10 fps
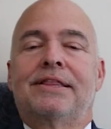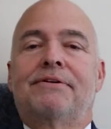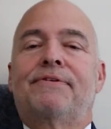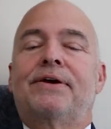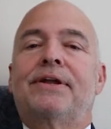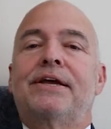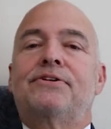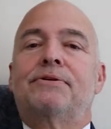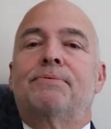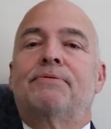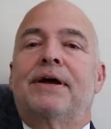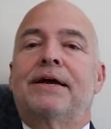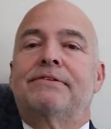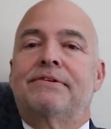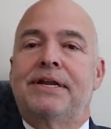The foundation
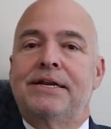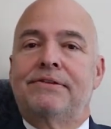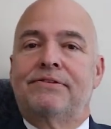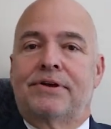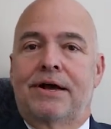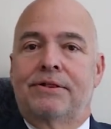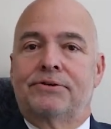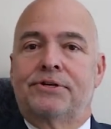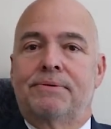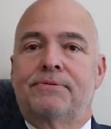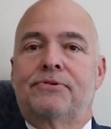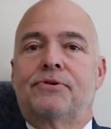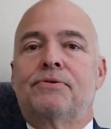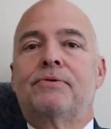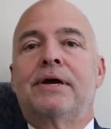provides needed scholarships
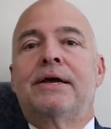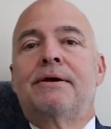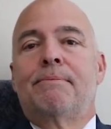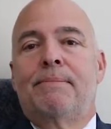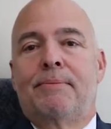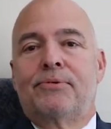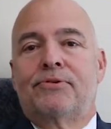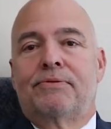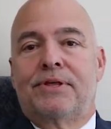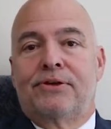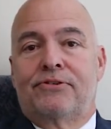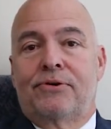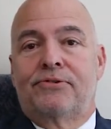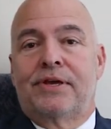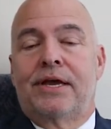to members of the
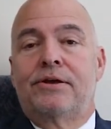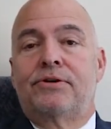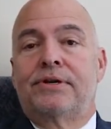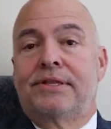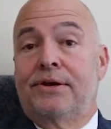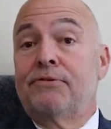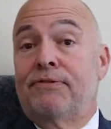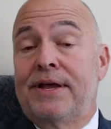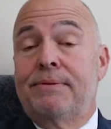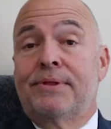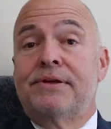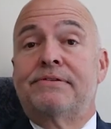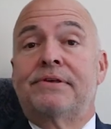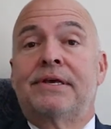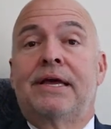association and their
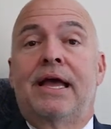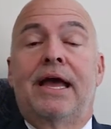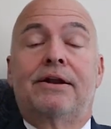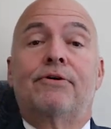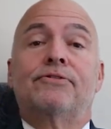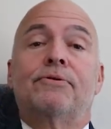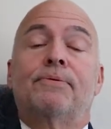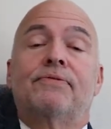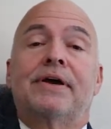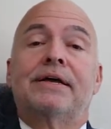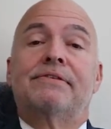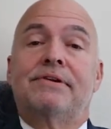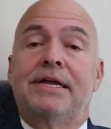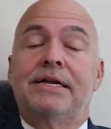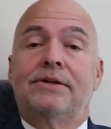families, and also provides
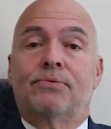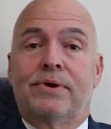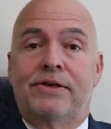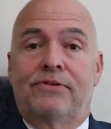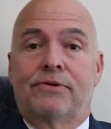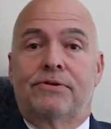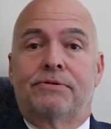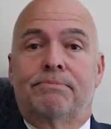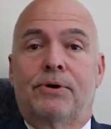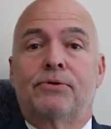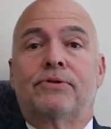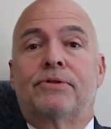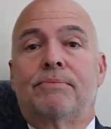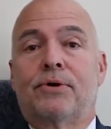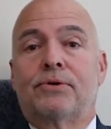needed research, both
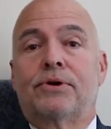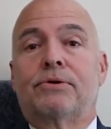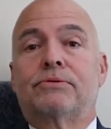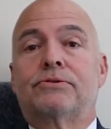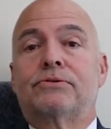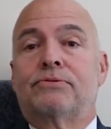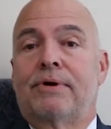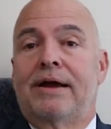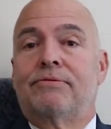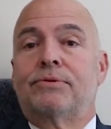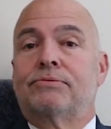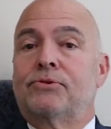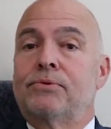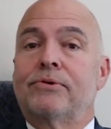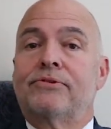to the Motor Coach, Travel,
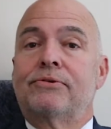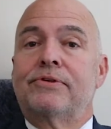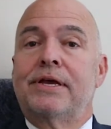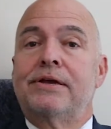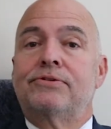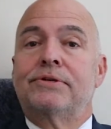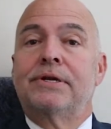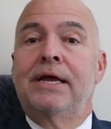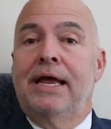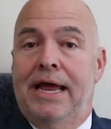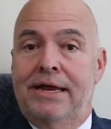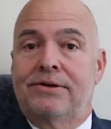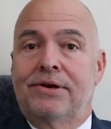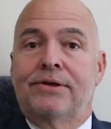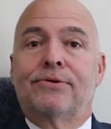Tour Association,
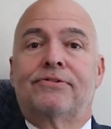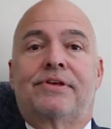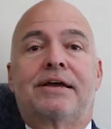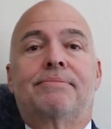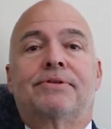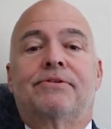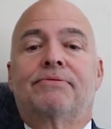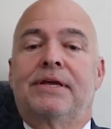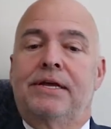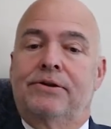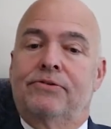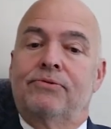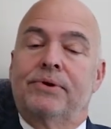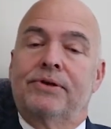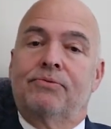and to other segments of the
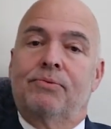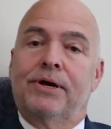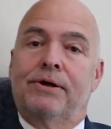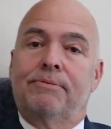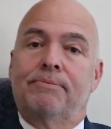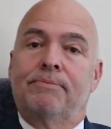industry as well.